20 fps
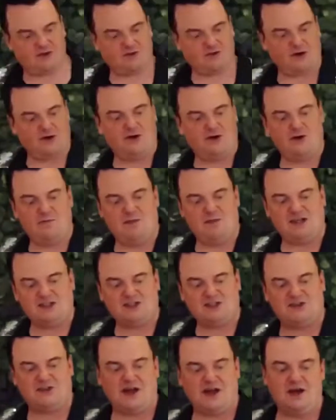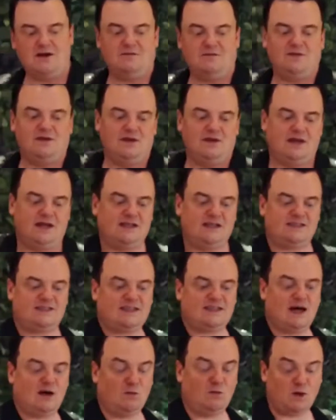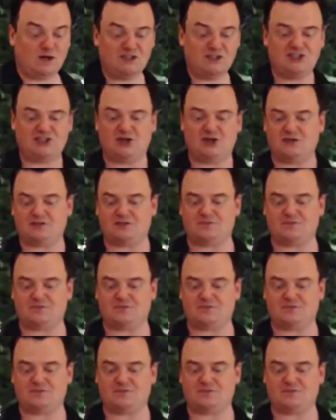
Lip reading: got your measure there. It's 1 shot